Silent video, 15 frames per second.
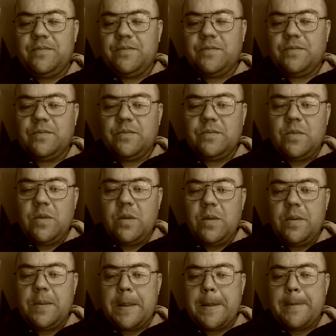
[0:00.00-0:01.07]

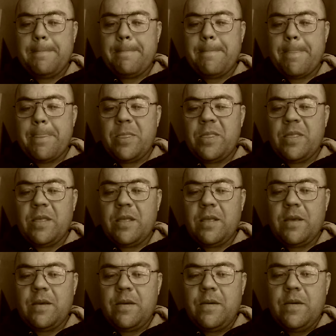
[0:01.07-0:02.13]

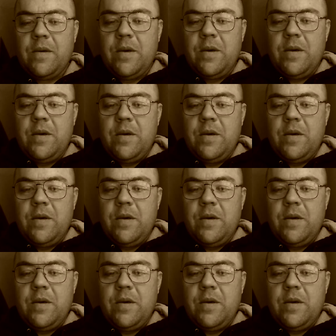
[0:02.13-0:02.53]
No one is speaking in this clip.